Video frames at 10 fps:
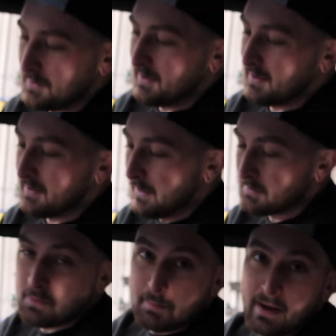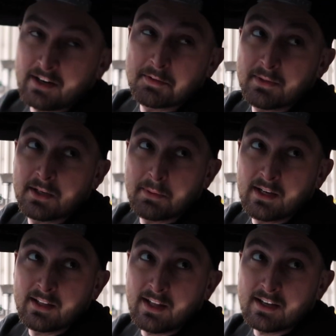reading keeps coming back to being a
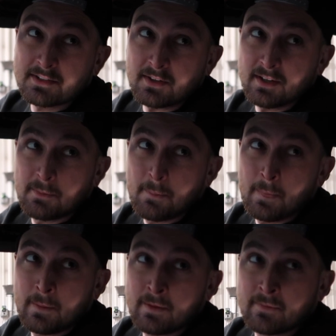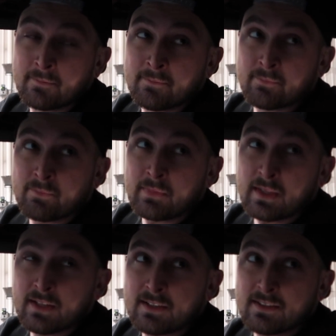pain in the ass, right? It's probably shot
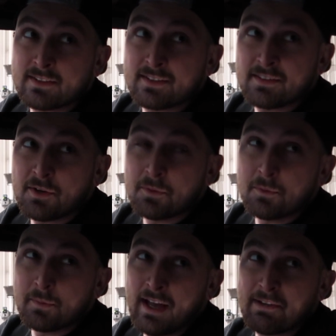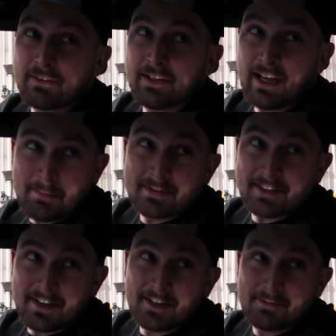100%. So when we have an
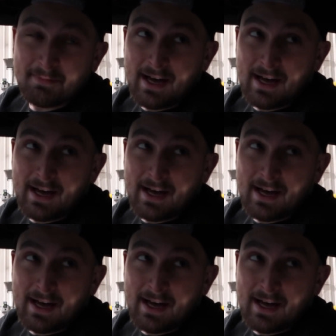Amazon